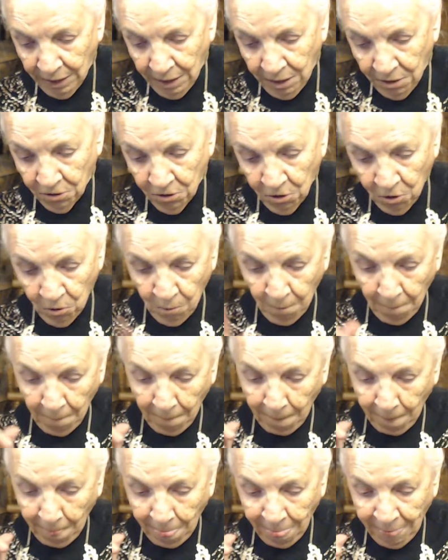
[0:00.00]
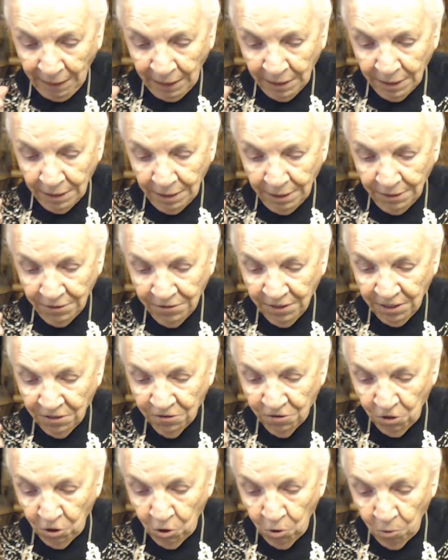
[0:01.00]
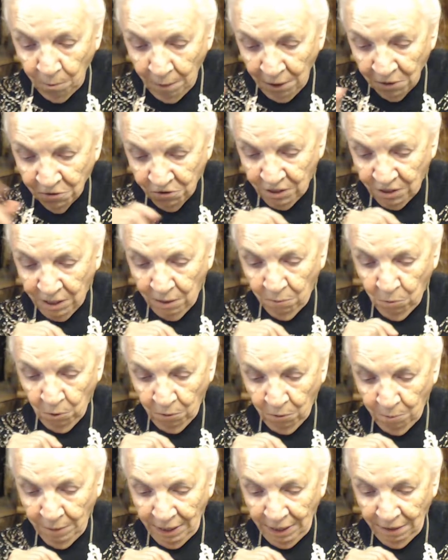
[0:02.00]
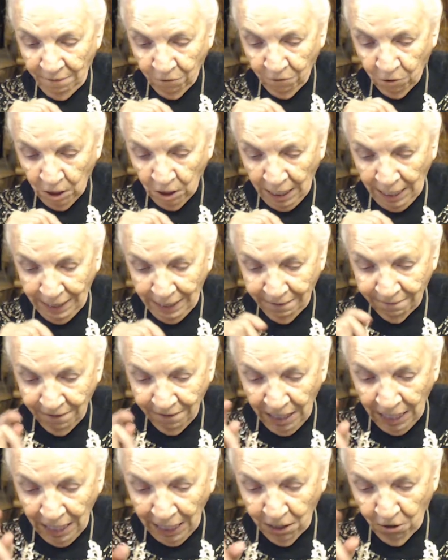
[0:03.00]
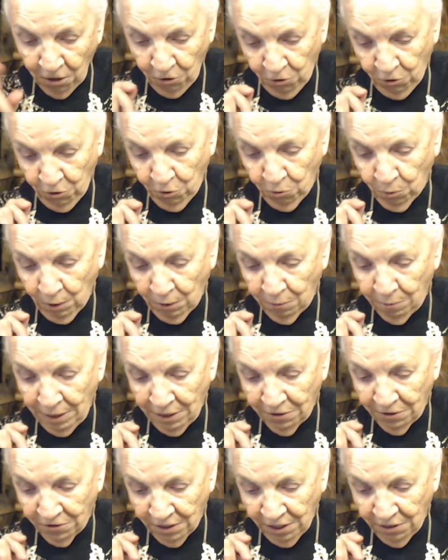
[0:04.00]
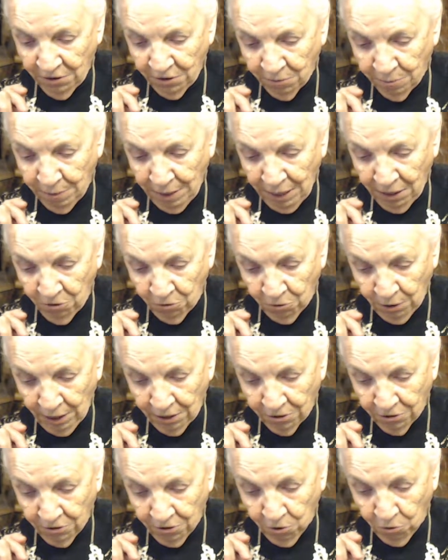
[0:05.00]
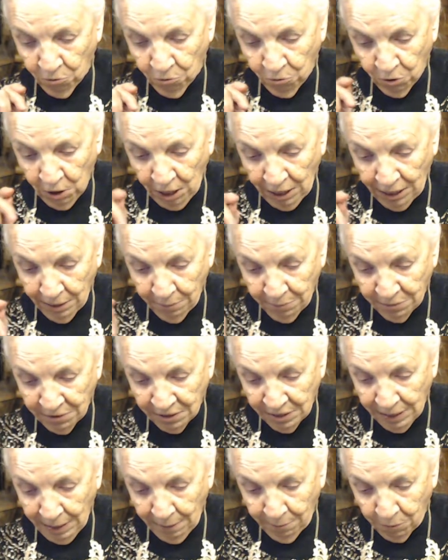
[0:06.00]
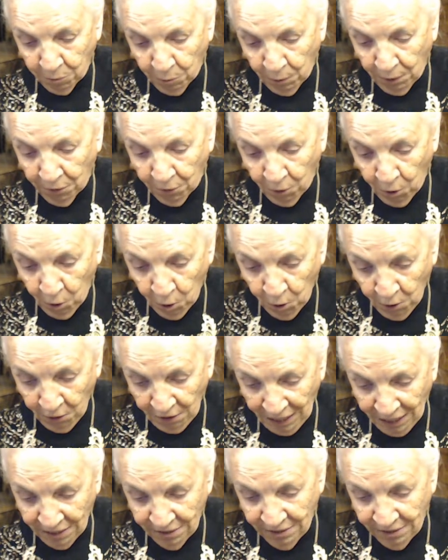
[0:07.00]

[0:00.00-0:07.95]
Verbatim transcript: So says, You must come with me, for I have hired you with my son's mandrakes. So Jacob slept with her that